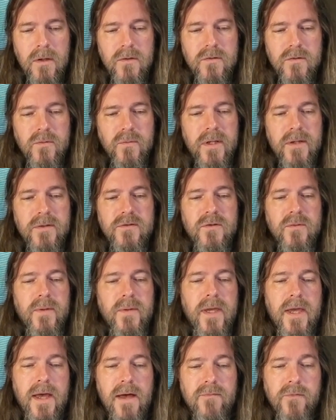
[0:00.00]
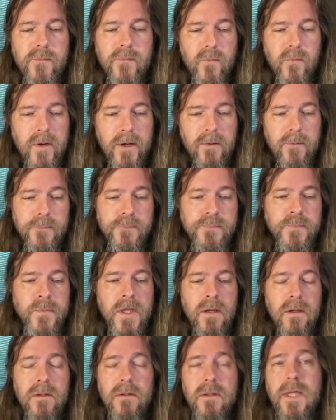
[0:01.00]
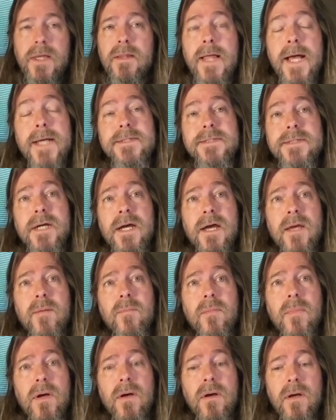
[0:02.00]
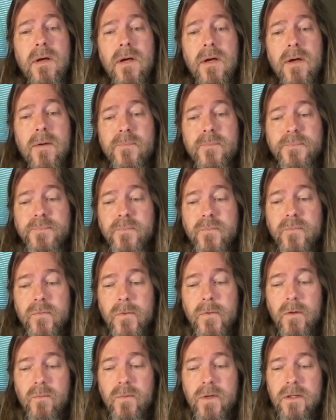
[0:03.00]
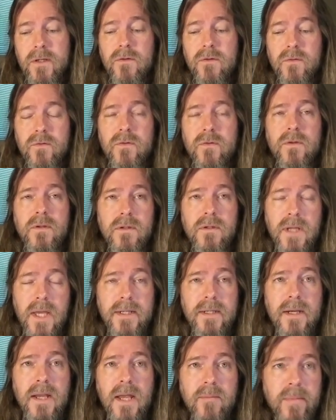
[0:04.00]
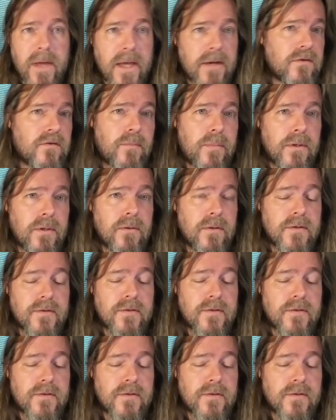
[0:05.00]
So what else do we have? Well, Like last time, we can use the 99 bottles of beer